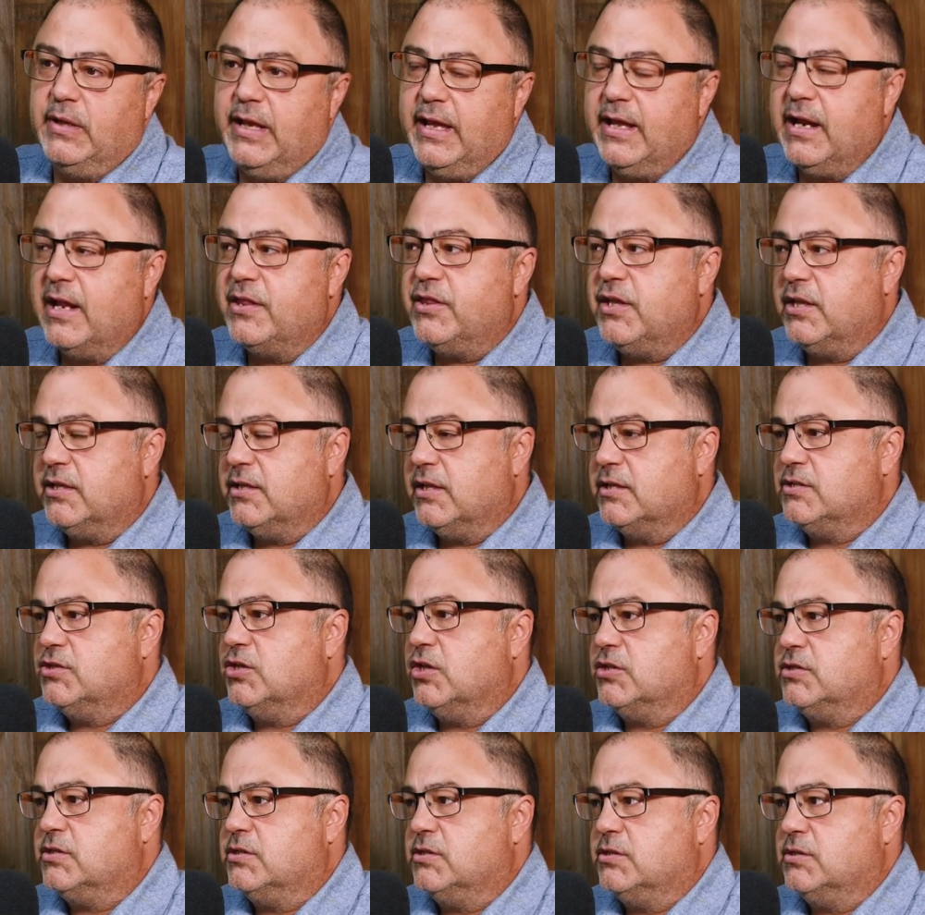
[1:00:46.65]
And I think that's
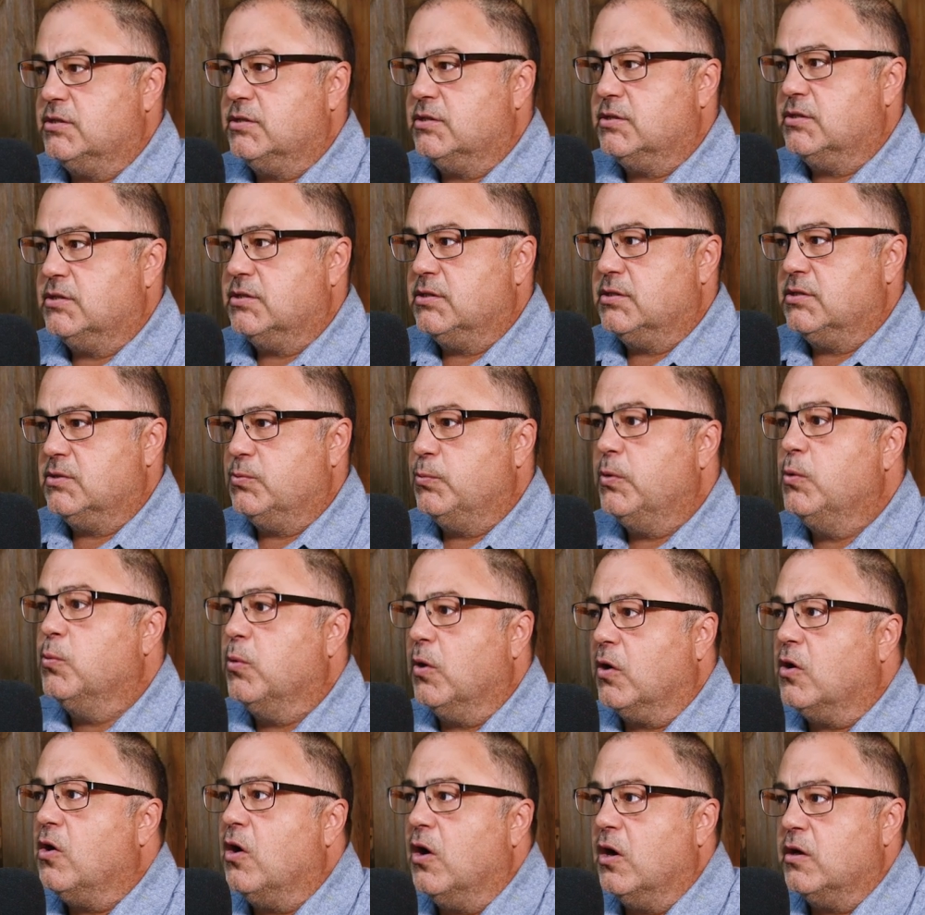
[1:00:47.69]
just, we
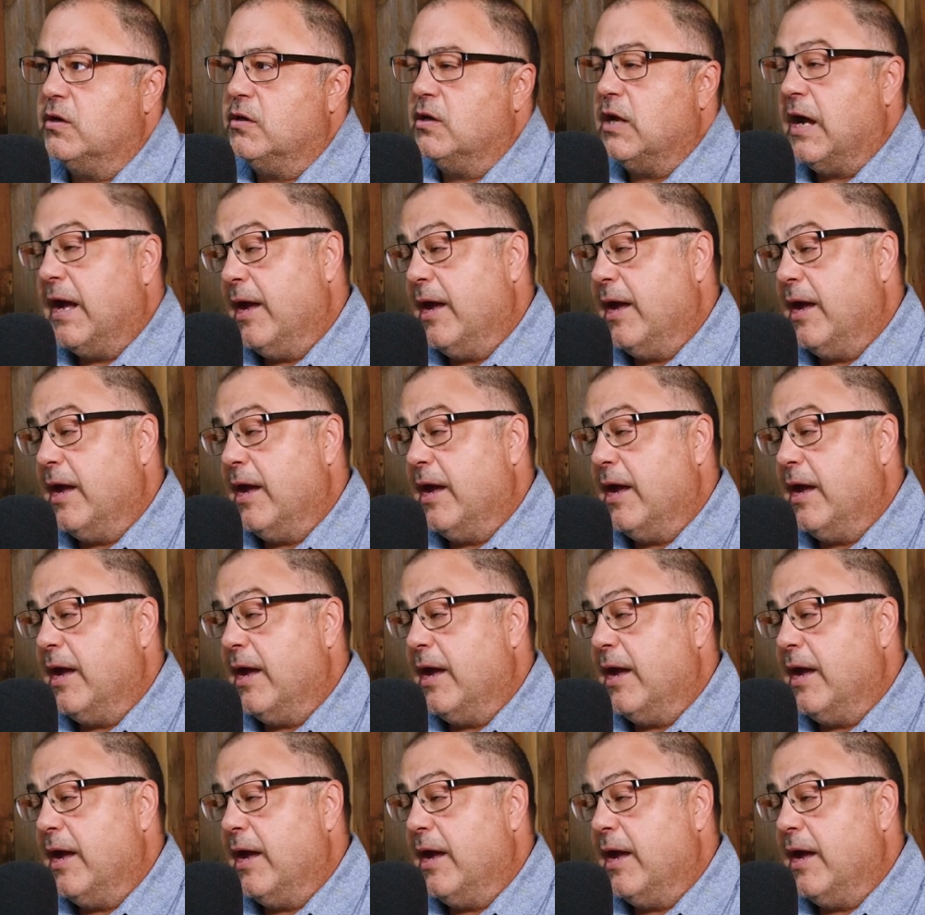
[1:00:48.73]
work hard.